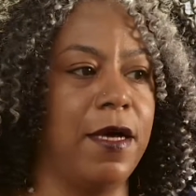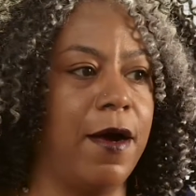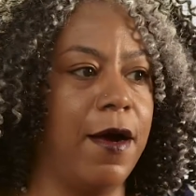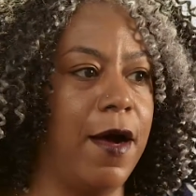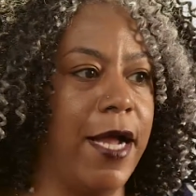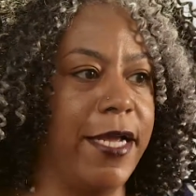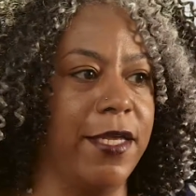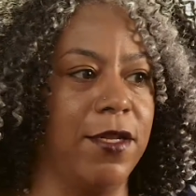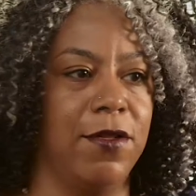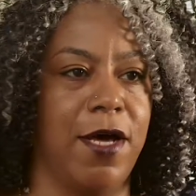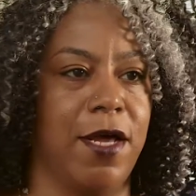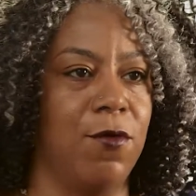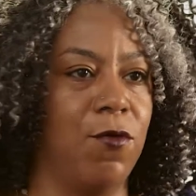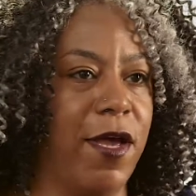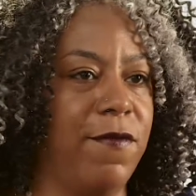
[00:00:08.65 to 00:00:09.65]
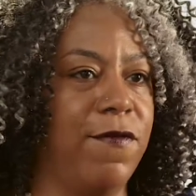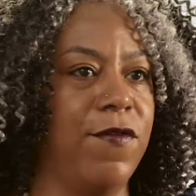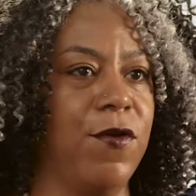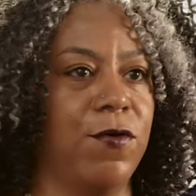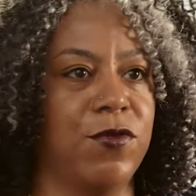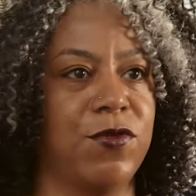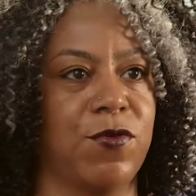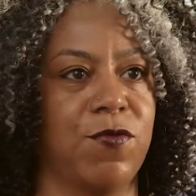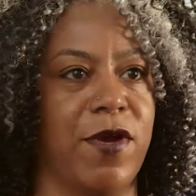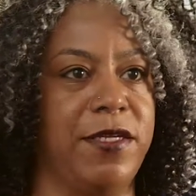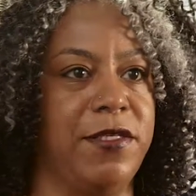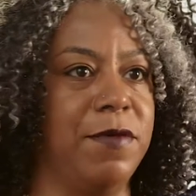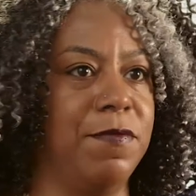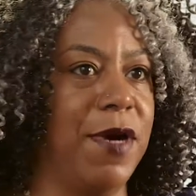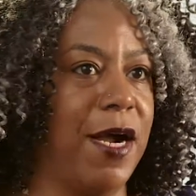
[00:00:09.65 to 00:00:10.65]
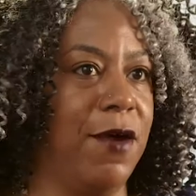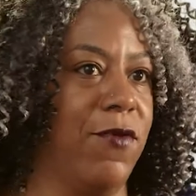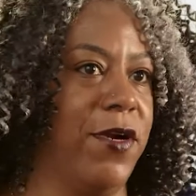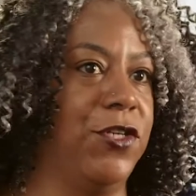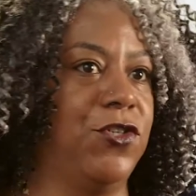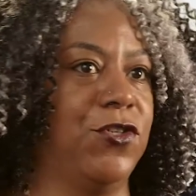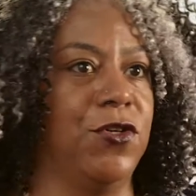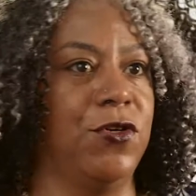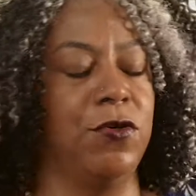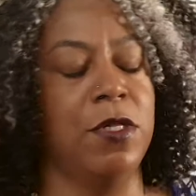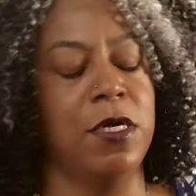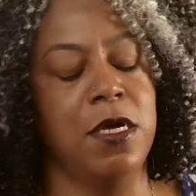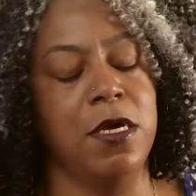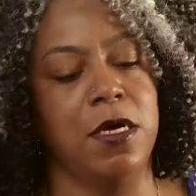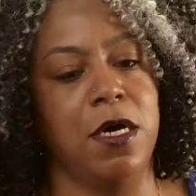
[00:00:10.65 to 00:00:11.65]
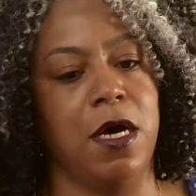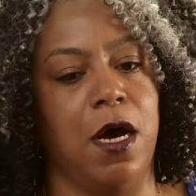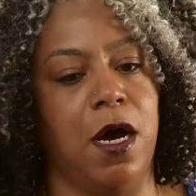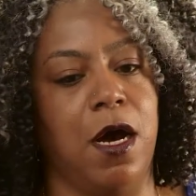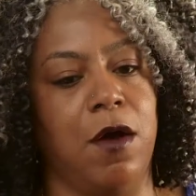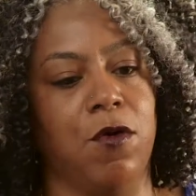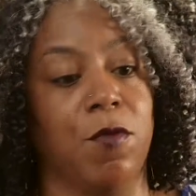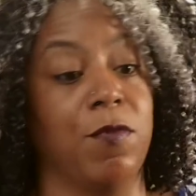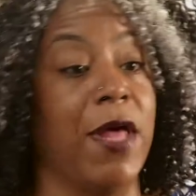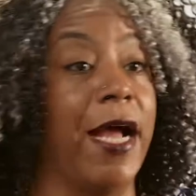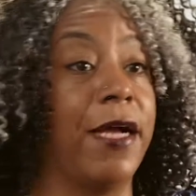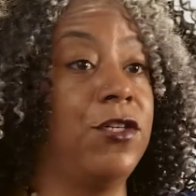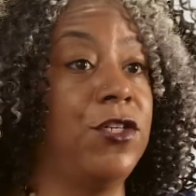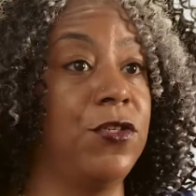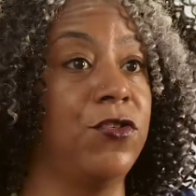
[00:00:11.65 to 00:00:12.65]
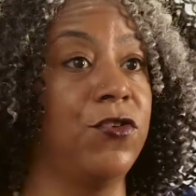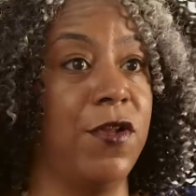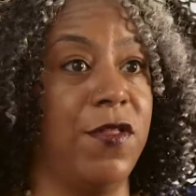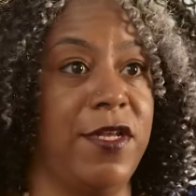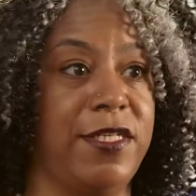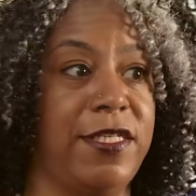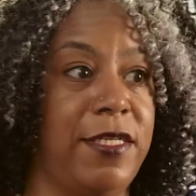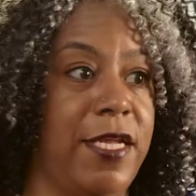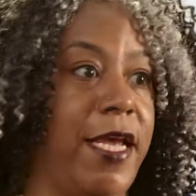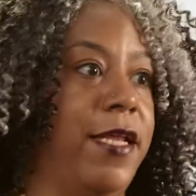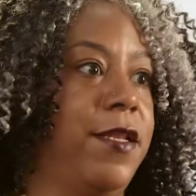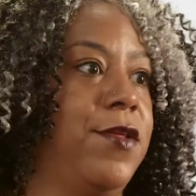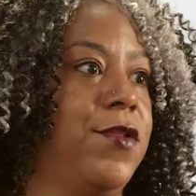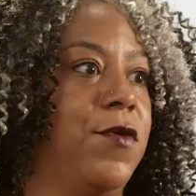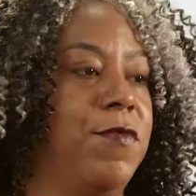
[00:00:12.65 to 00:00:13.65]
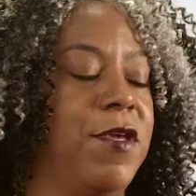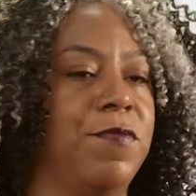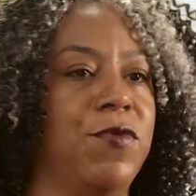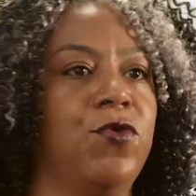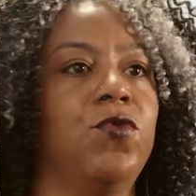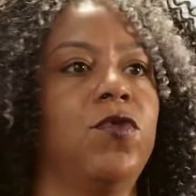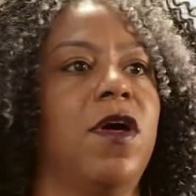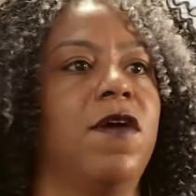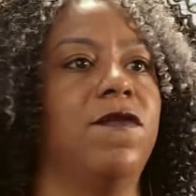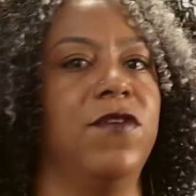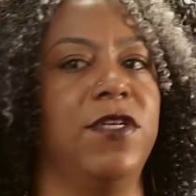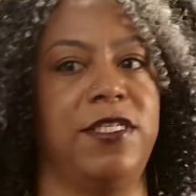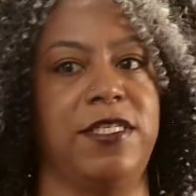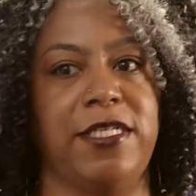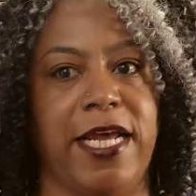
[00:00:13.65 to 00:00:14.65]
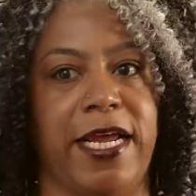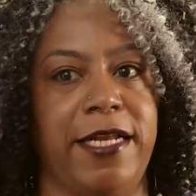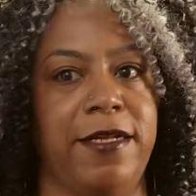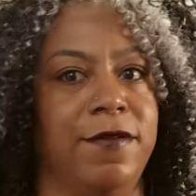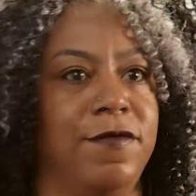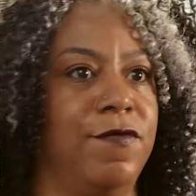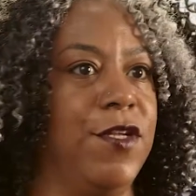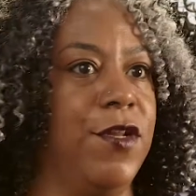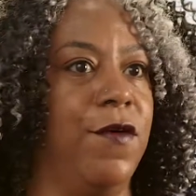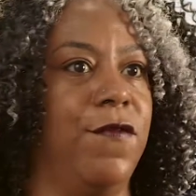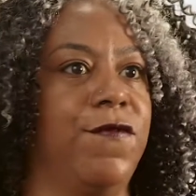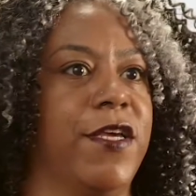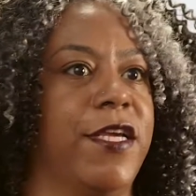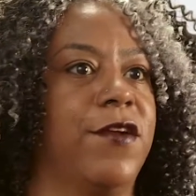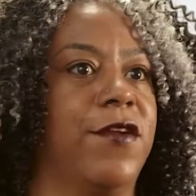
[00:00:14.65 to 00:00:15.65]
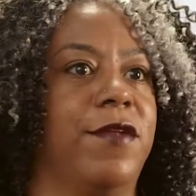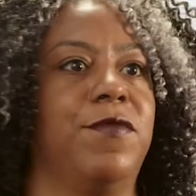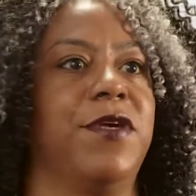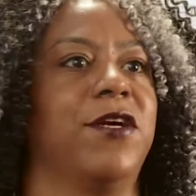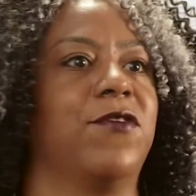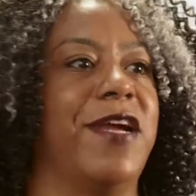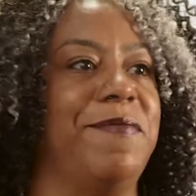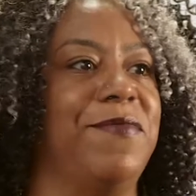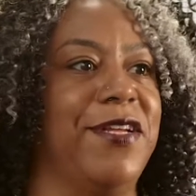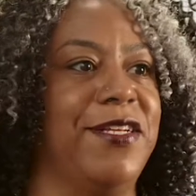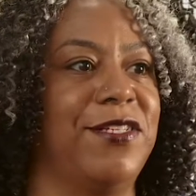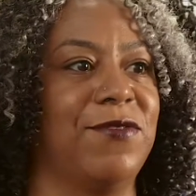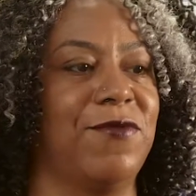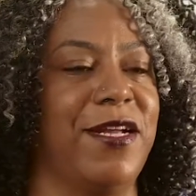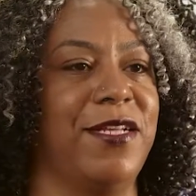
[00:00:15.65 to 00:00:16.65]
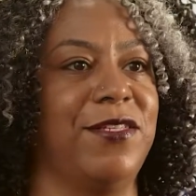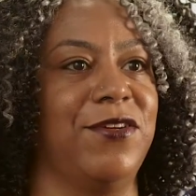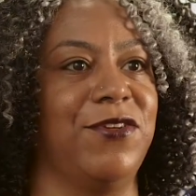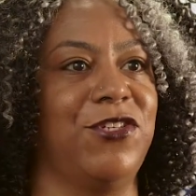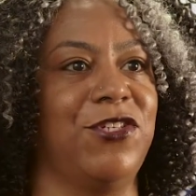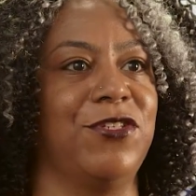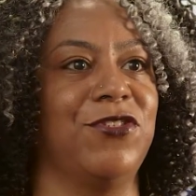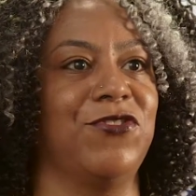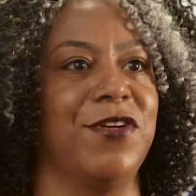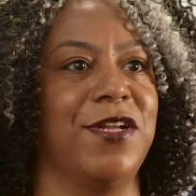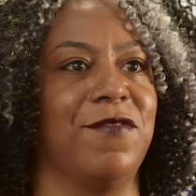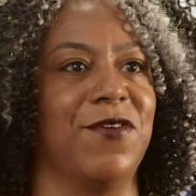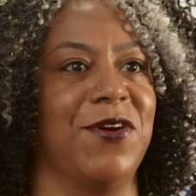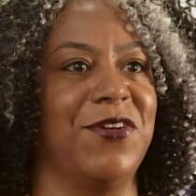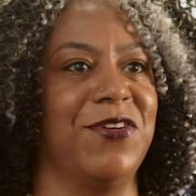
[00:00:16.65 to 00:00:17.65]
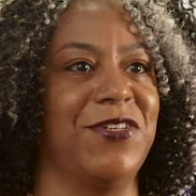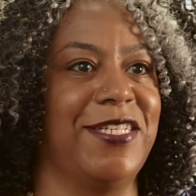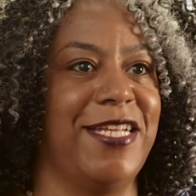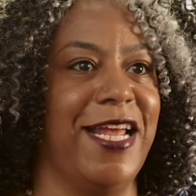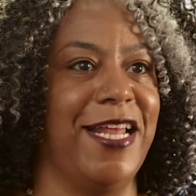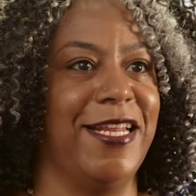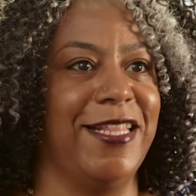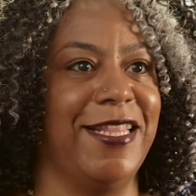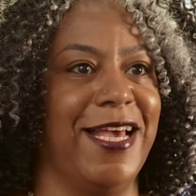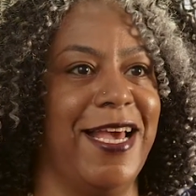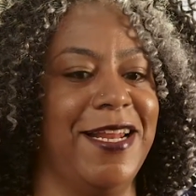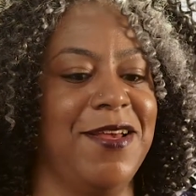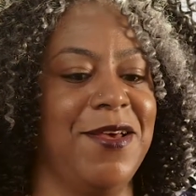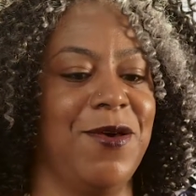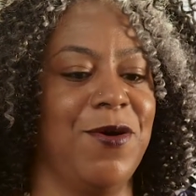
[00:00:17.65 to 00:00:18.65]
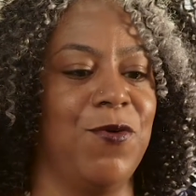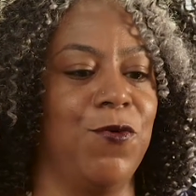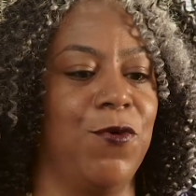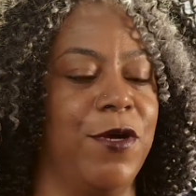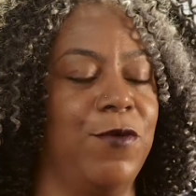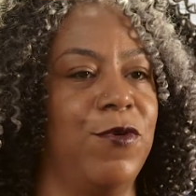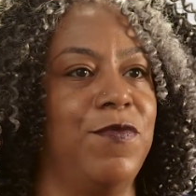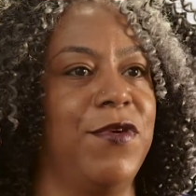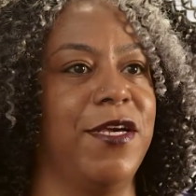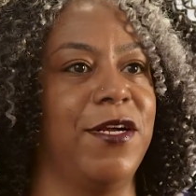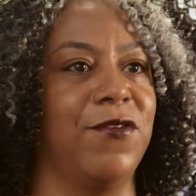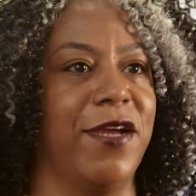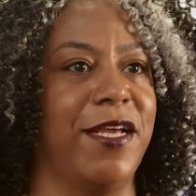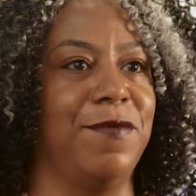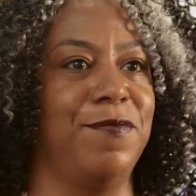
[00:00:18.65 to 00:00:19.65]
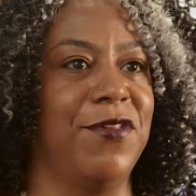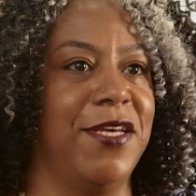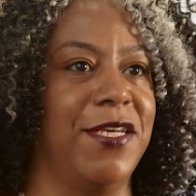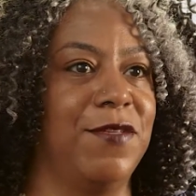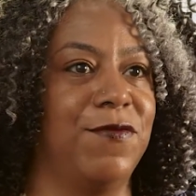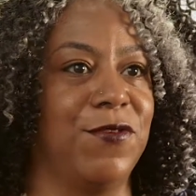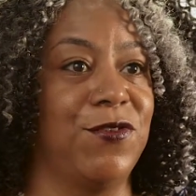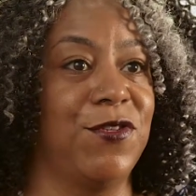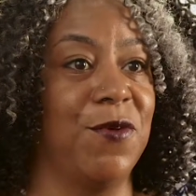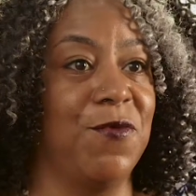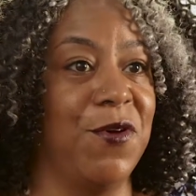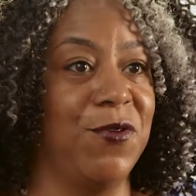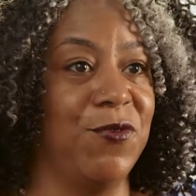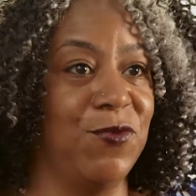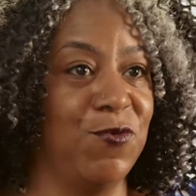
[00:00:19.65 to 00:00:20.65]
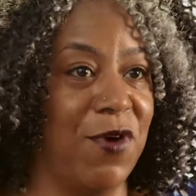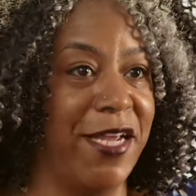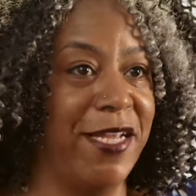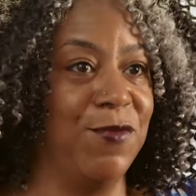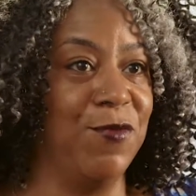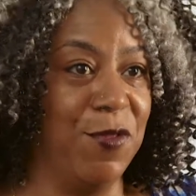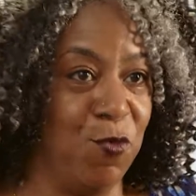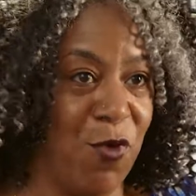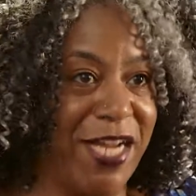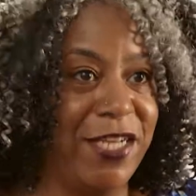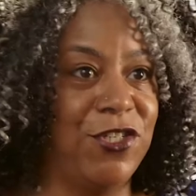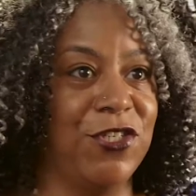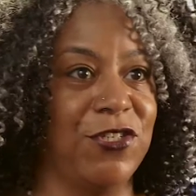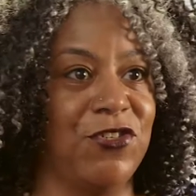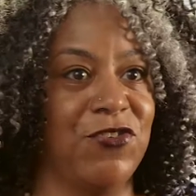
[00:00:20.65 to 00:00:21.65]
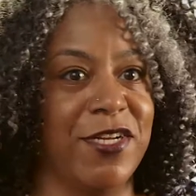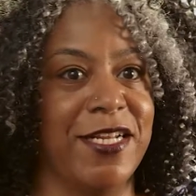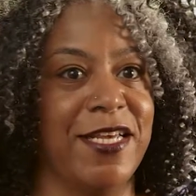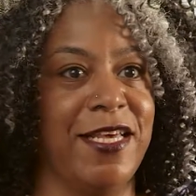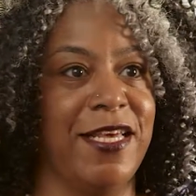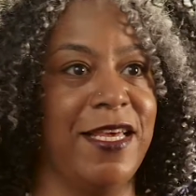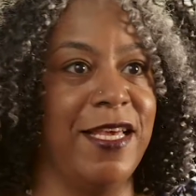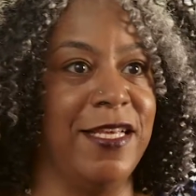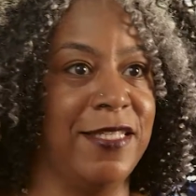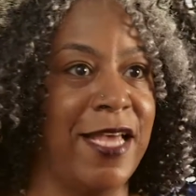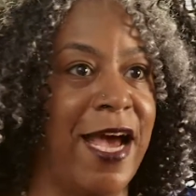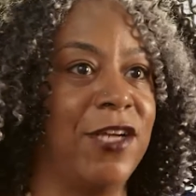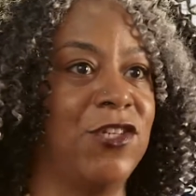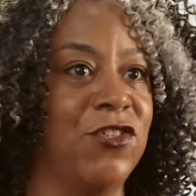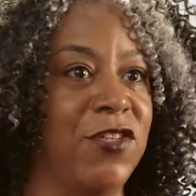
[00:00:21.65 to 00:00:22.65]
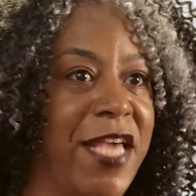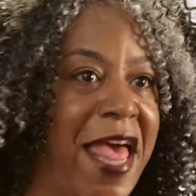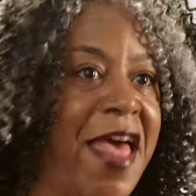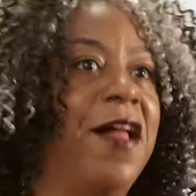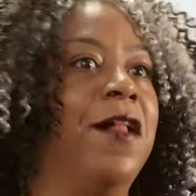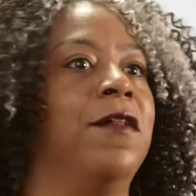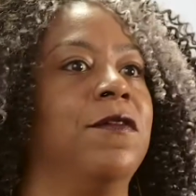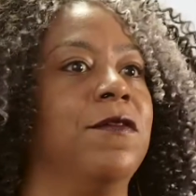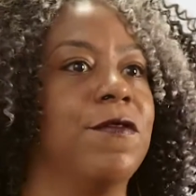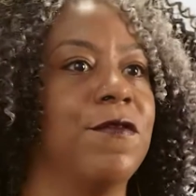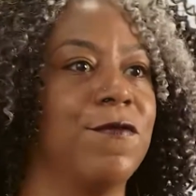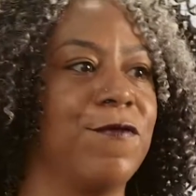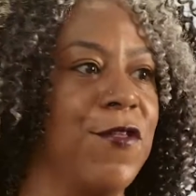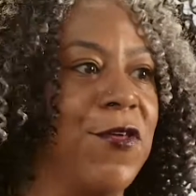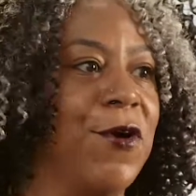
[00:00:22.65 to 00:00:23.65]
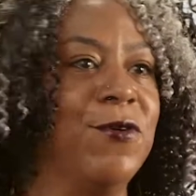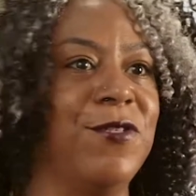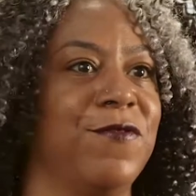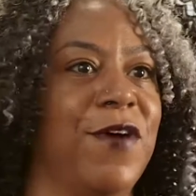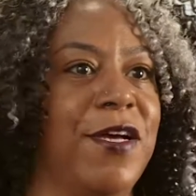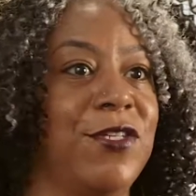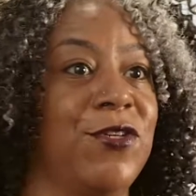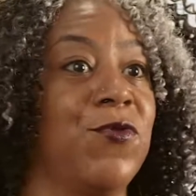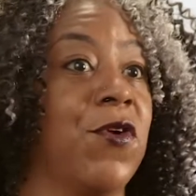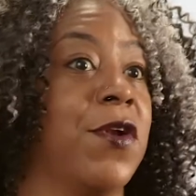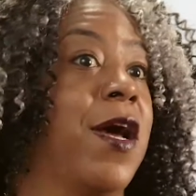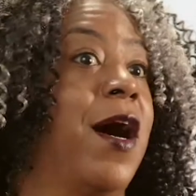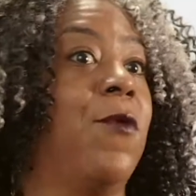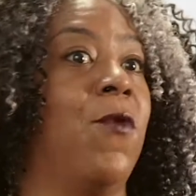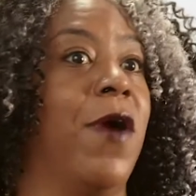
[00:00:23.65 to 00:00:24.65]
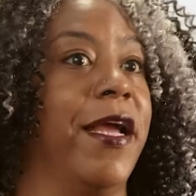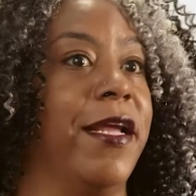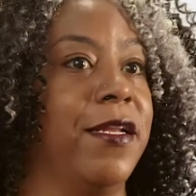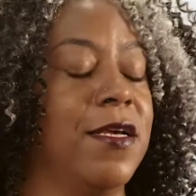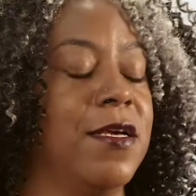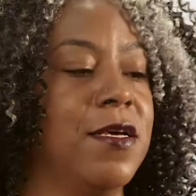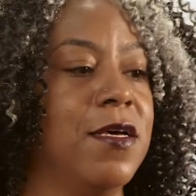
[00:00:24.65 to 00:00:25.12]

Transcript: I get a lot of white folks raising biracial or black children in this state, people who love this state and, figured it'd be a great place to raise their children, never understanding that what would be a great place for someone who's white with white children is actually hell for those of us who are not white.